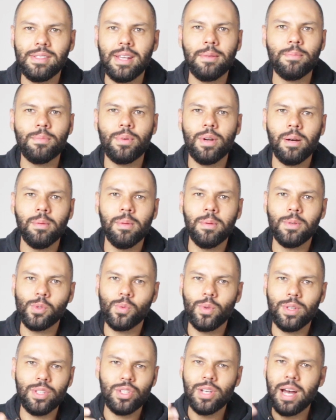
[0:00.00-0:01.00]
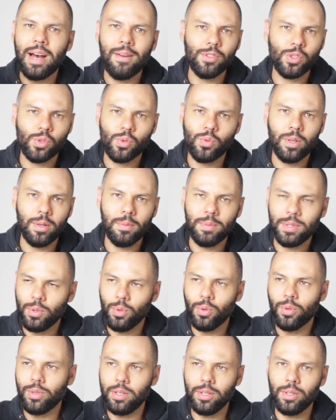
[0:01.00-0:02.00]
same problems with JavaScript
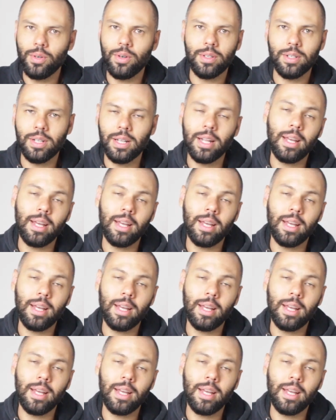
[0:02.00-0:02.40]
or another